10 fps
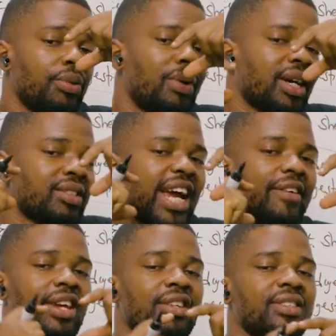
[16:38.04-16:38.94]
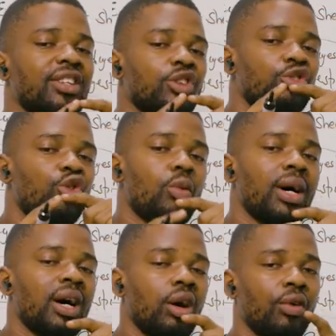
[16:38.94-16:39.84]
bacteria in the
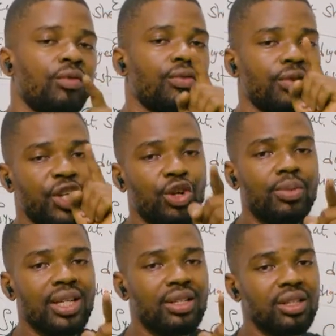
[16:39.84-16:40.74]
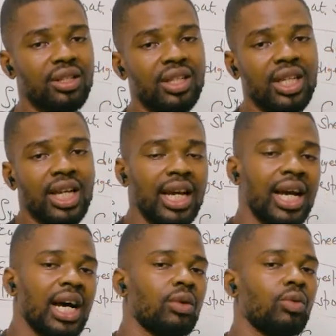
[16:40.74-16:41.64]
stomach of humans
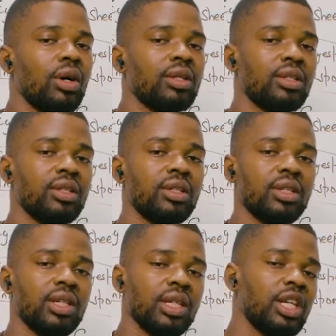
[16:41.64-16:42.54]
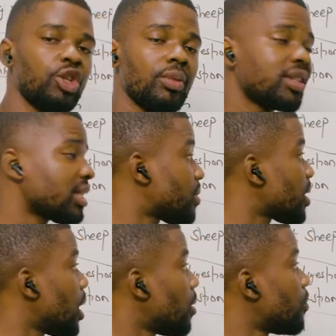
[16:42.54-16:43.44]
and what? And humans
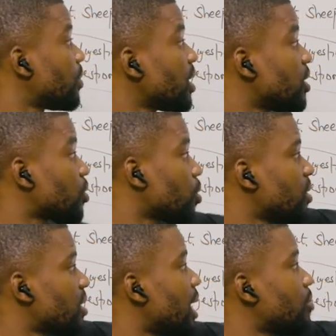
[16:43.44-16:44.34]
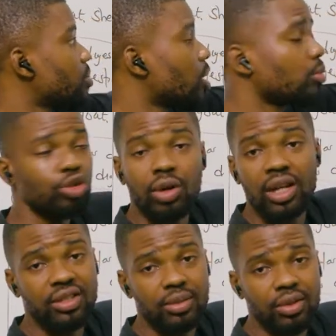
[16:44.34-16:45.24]
themselves is commensalism, not
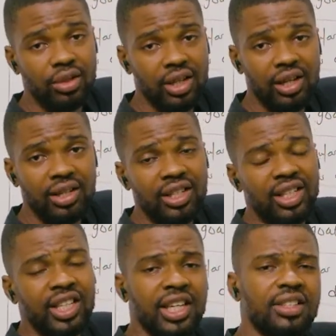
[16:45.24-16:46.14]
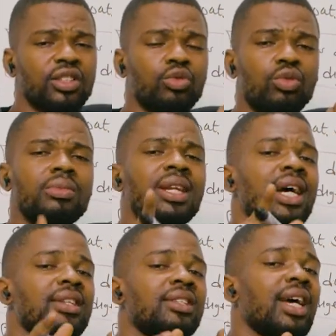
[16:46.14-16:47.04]
mutualism. Okay? That is the
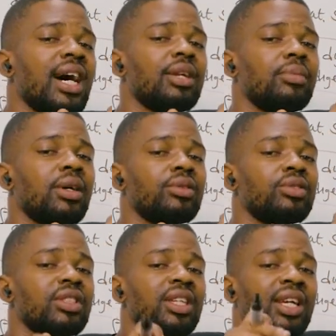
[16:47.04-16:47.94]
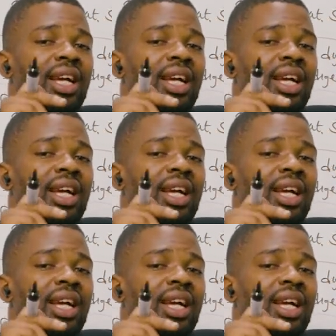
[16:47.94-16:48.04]
ruminant animals